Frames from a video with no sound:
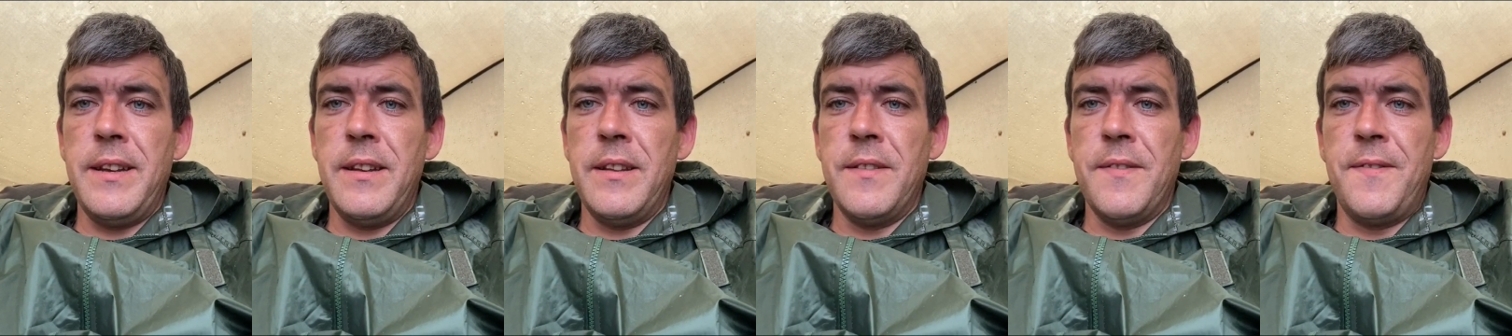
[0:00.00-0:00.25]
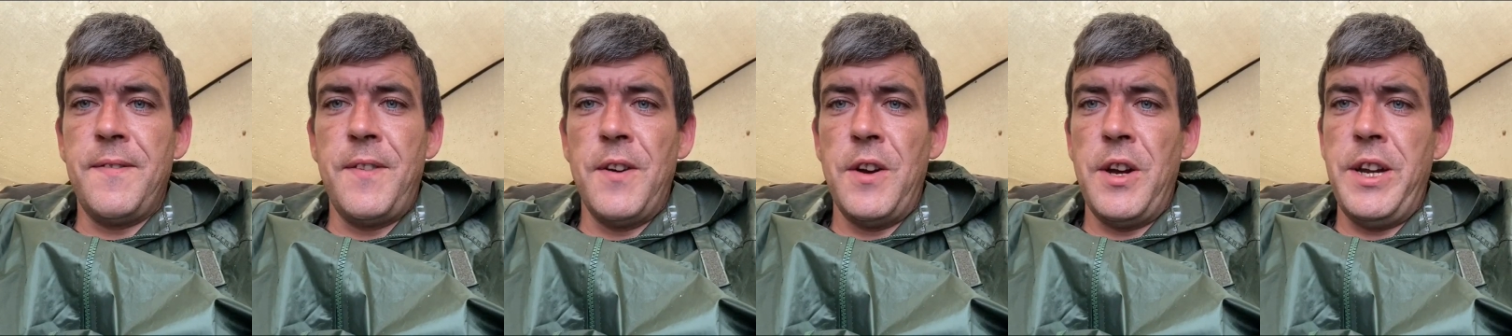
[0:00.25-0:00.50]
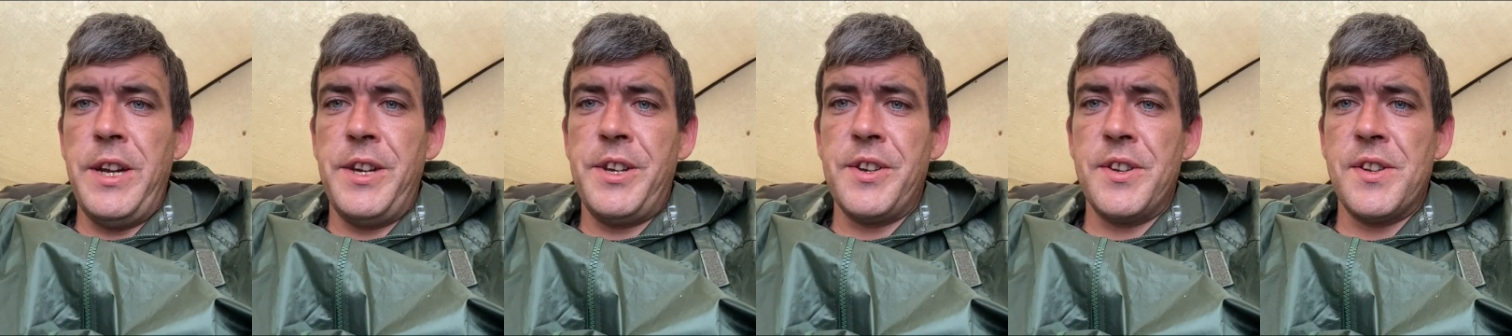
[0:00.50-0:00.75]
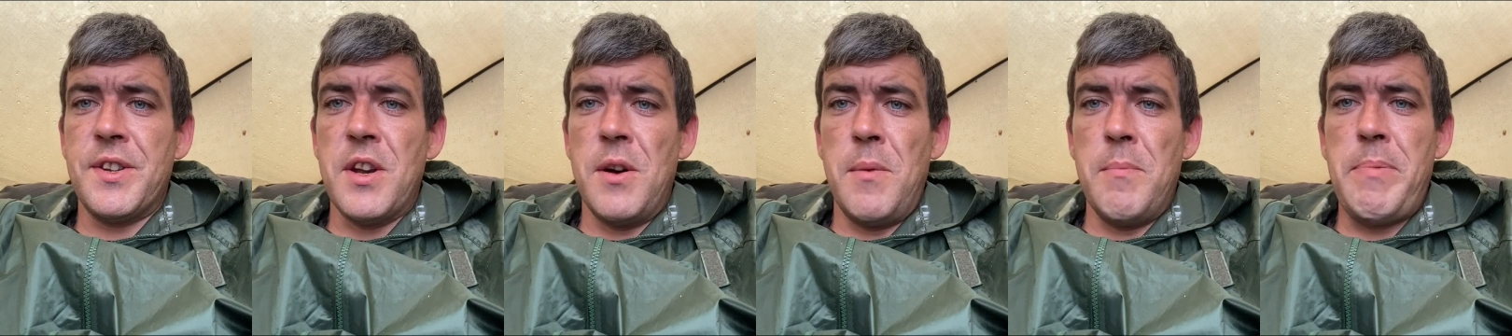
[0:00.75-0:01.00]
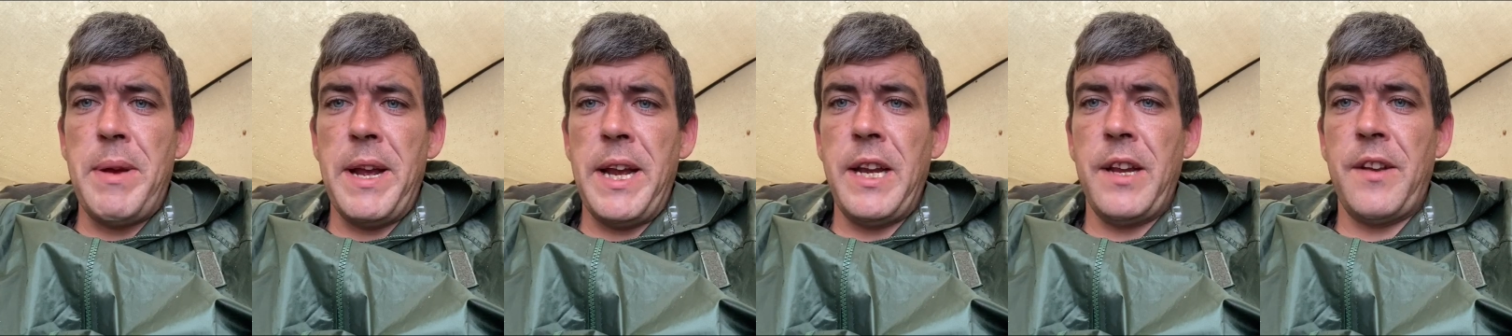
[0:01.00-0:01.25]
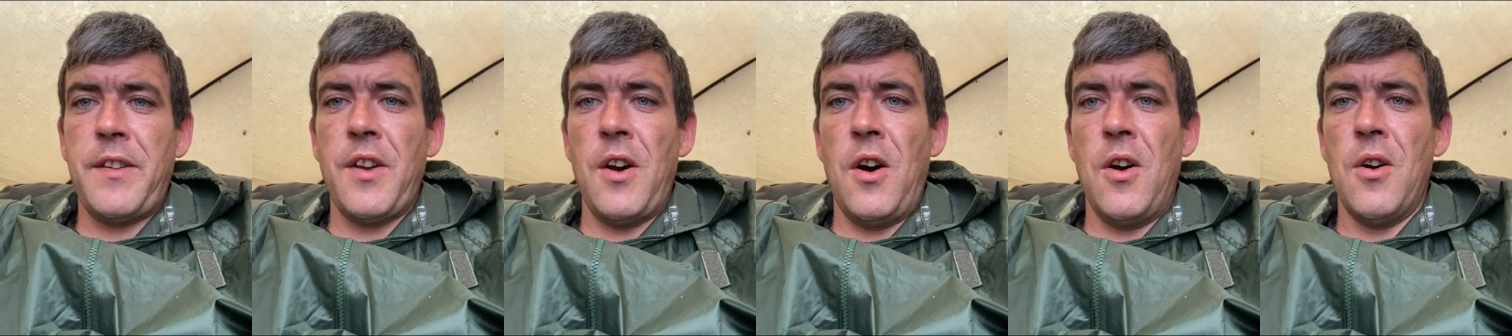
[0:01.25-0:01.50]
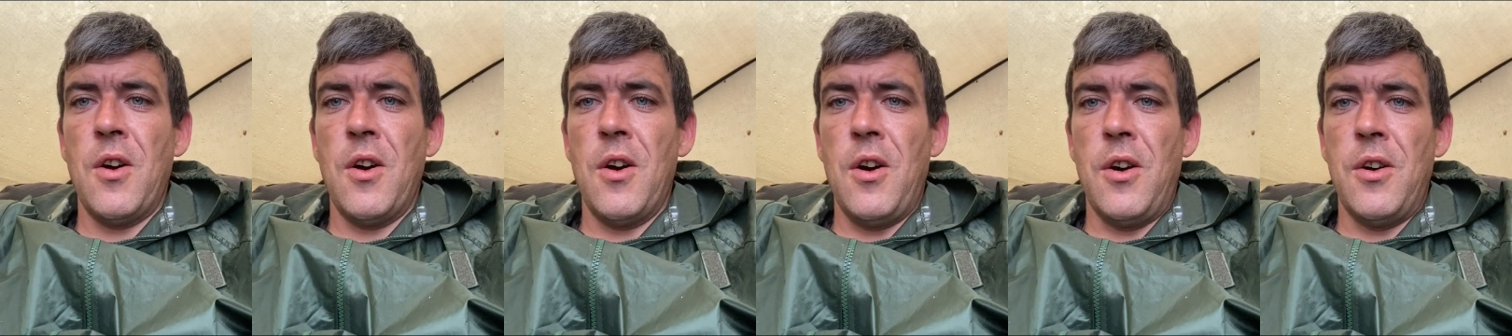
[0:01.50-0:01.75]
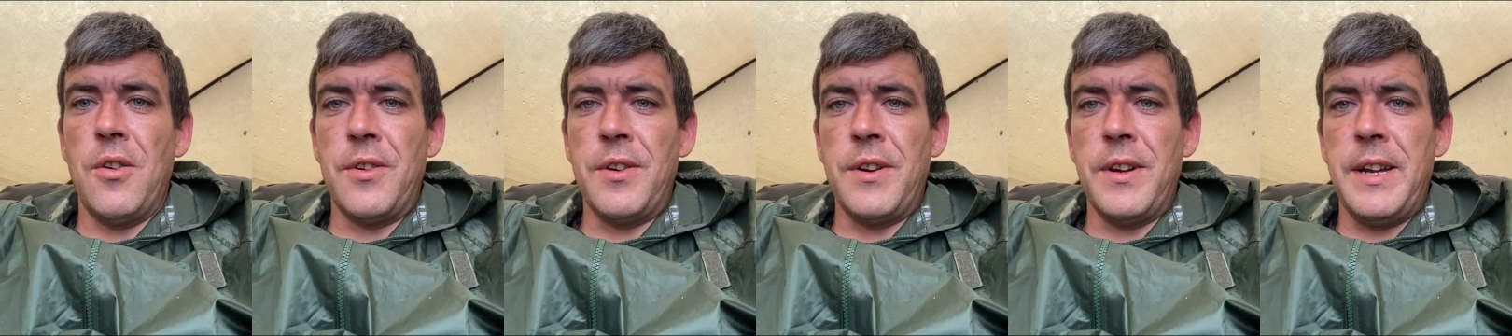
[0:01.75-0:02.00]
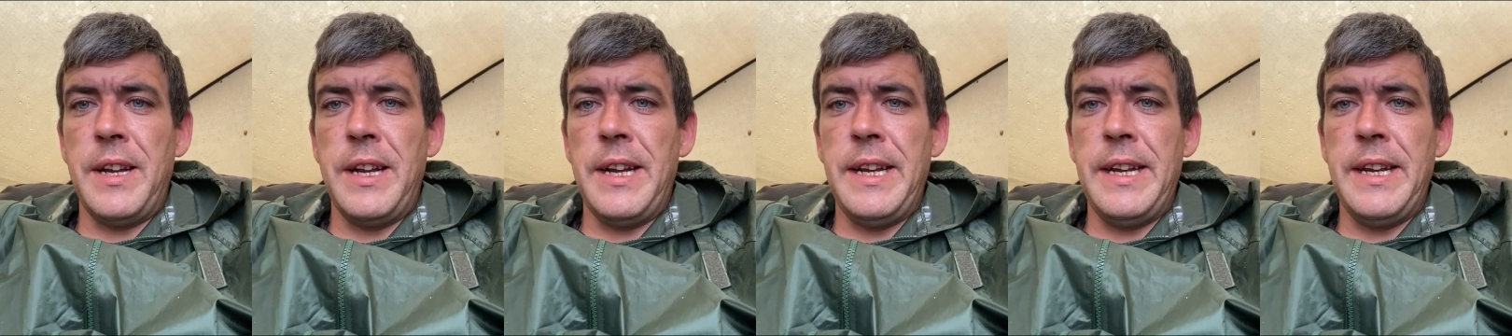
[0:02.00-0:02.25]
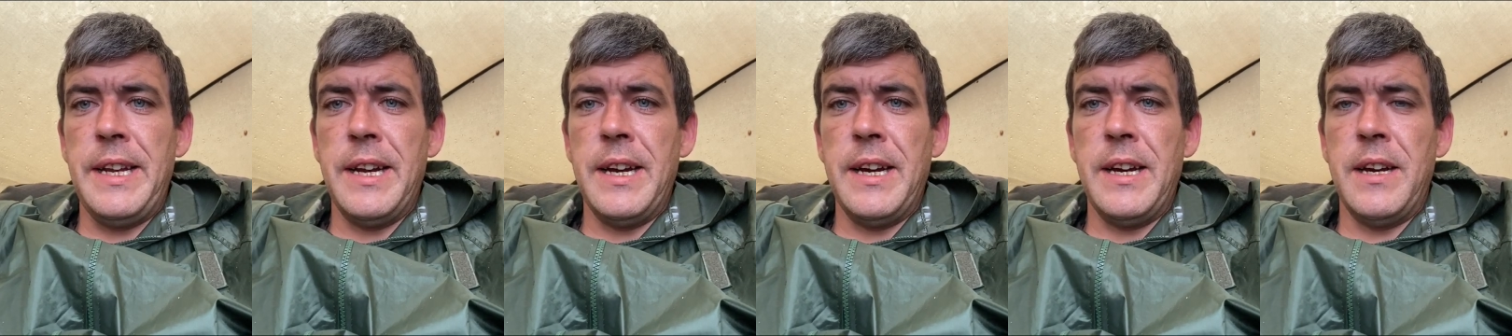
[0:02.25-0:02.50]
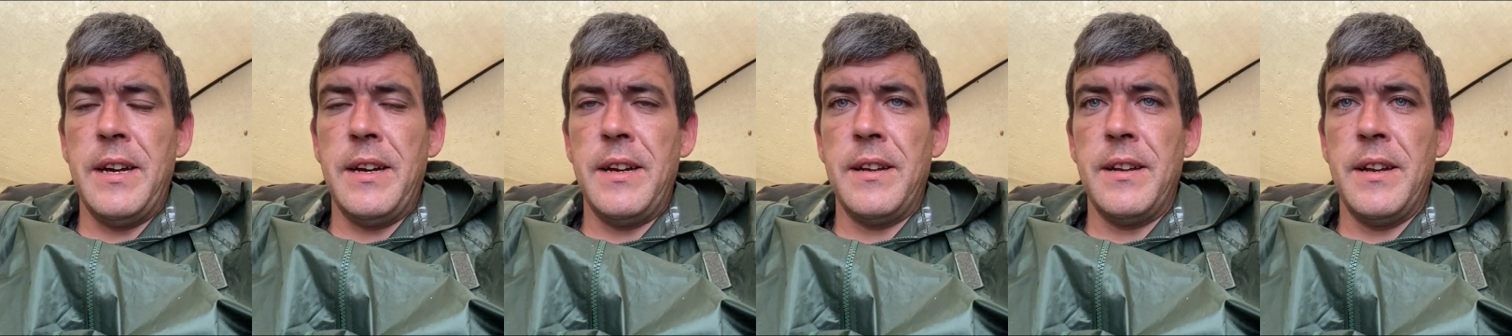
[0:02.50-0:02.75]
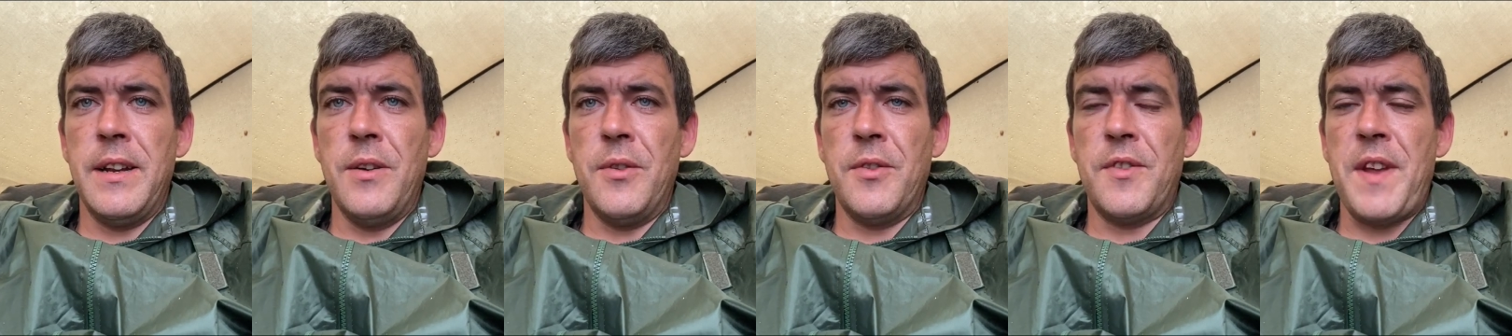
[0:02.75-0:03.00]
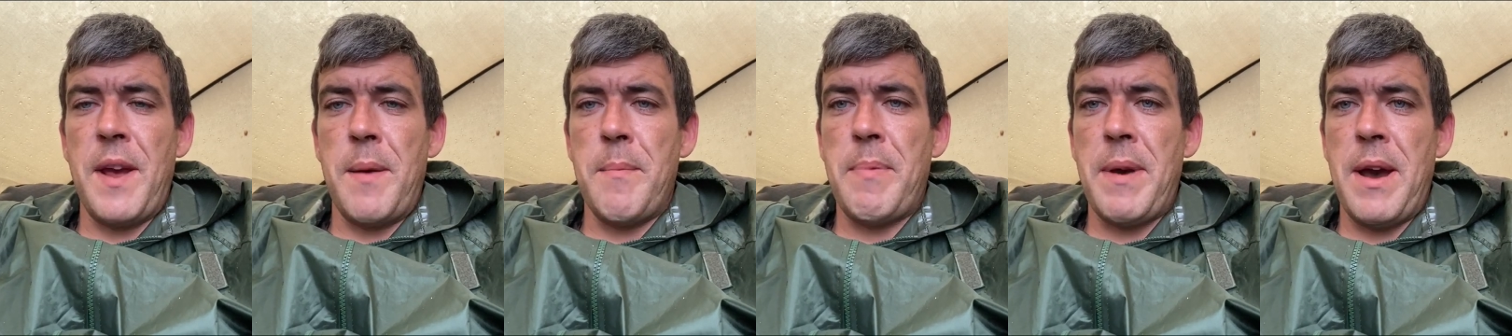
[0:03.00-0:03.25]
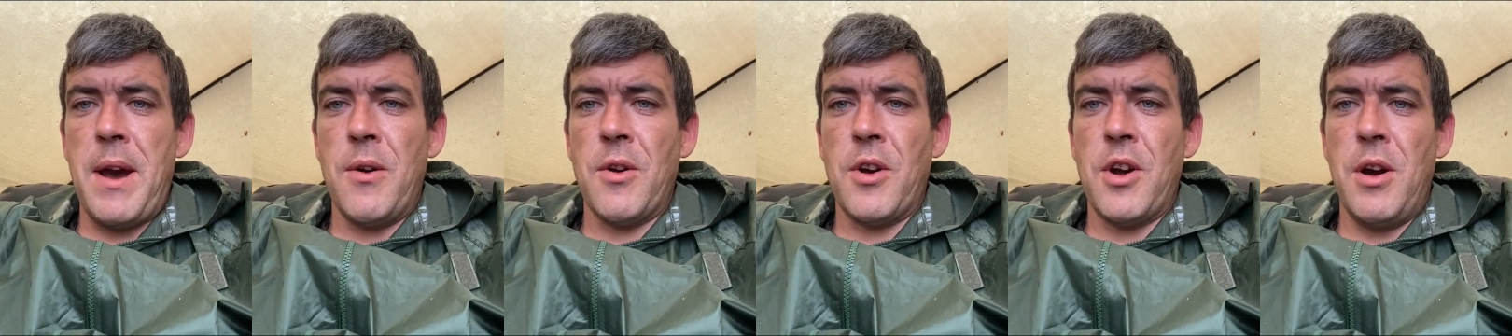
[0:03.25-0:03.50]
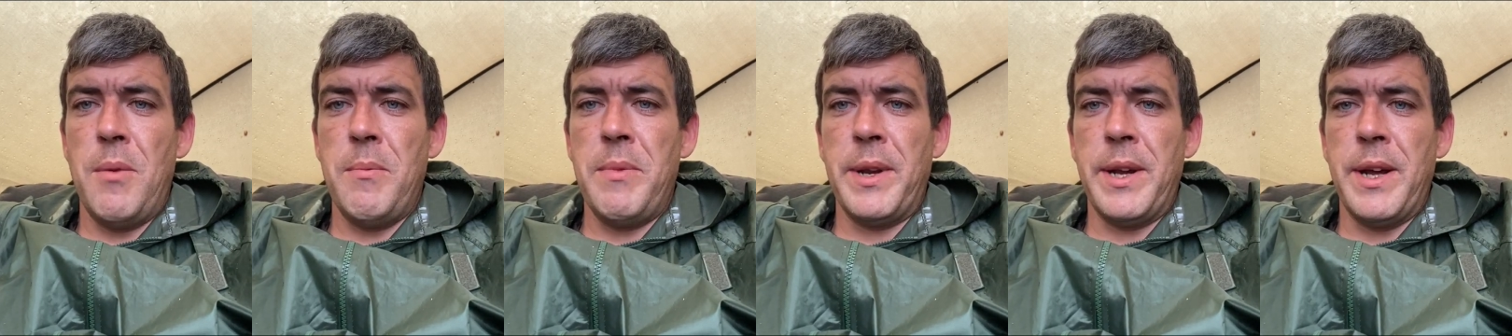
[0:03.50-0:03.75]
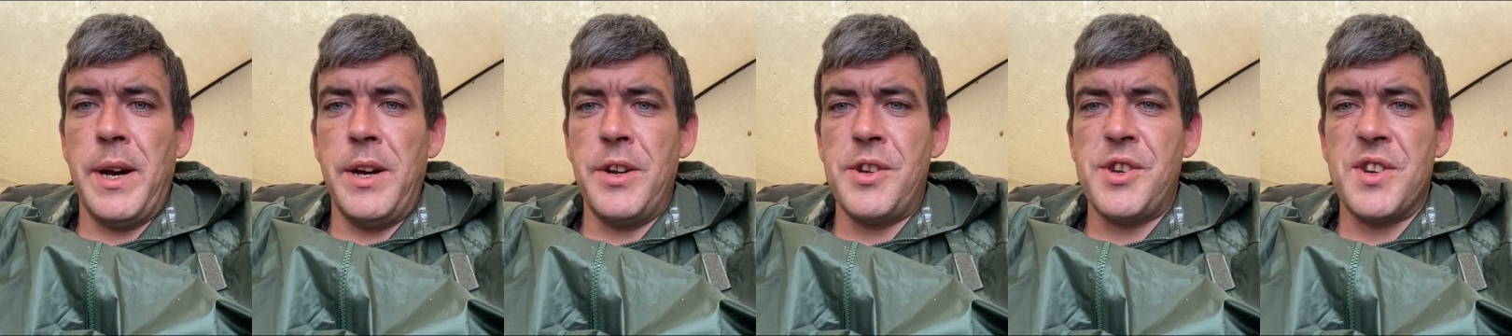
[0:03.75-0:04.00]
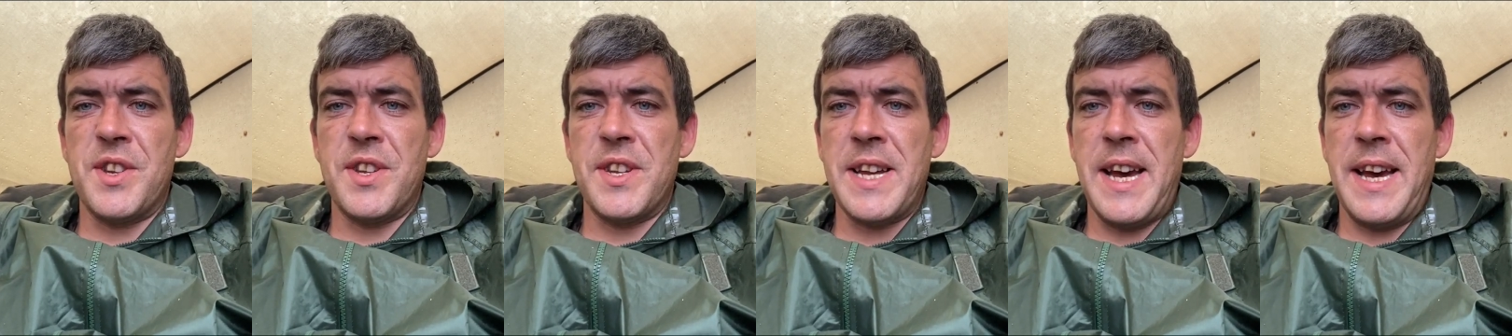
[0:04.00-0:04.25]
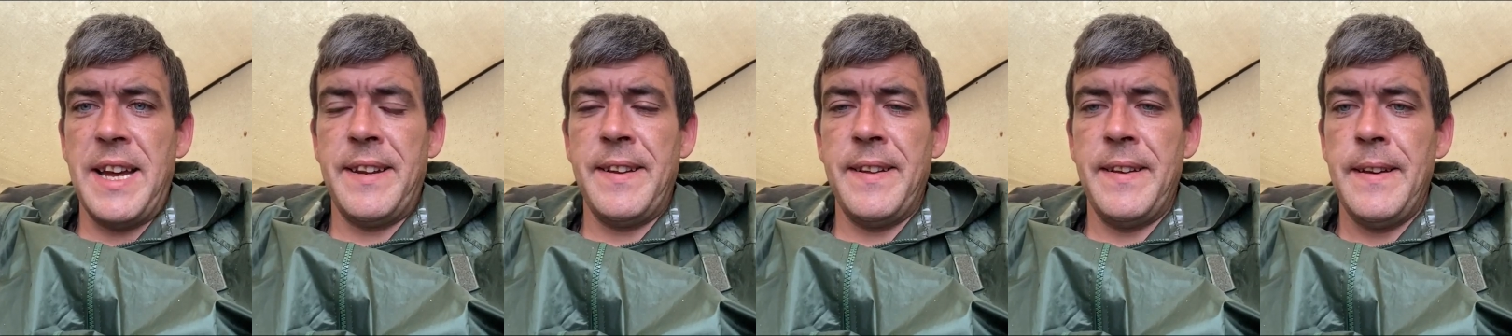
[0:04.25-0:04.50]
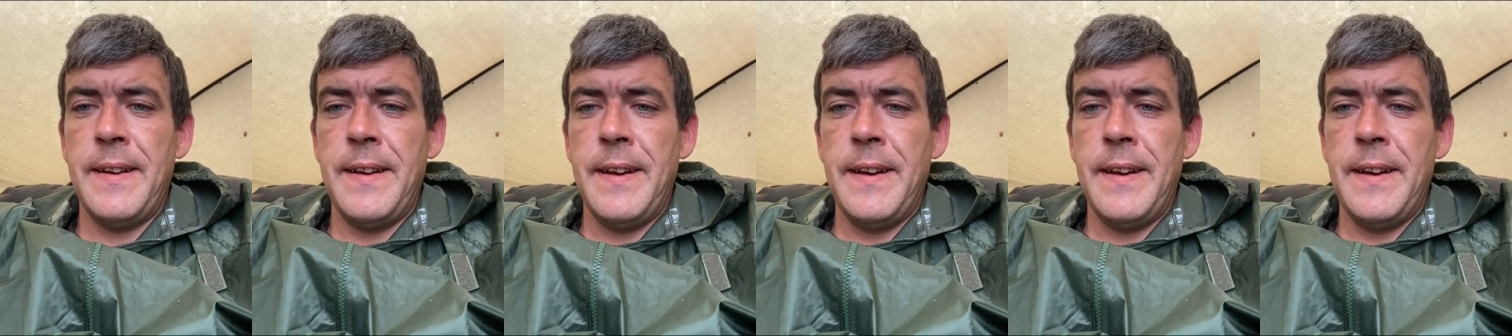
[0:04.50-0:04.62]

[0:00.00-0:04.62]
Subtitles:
the footage has gone peak tongue on the little £10 common that I just had.